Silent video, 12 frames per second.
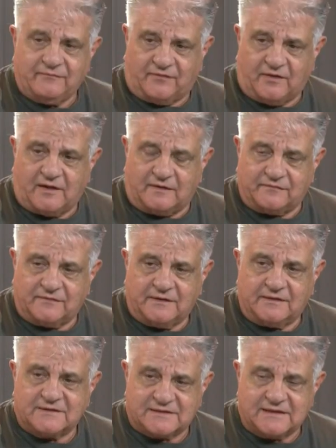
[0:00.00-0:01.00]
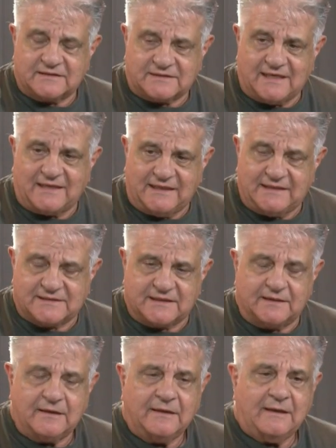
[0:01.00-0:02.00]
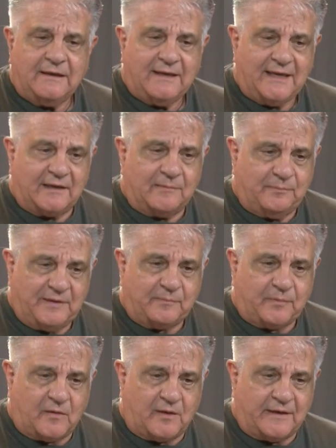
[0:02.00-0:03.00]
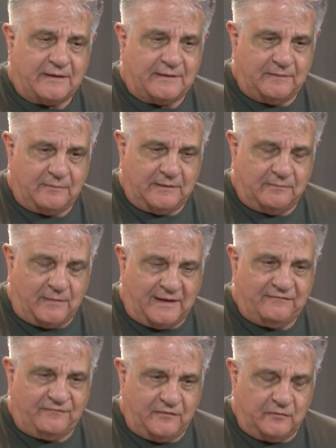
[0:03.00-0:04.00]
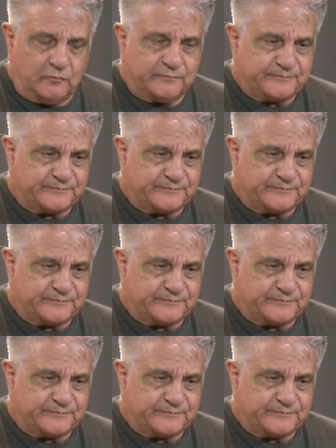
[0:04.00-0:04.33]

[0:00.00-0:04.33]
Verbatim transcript: involved. And it's, it's not easy. And a big part, in, in my view,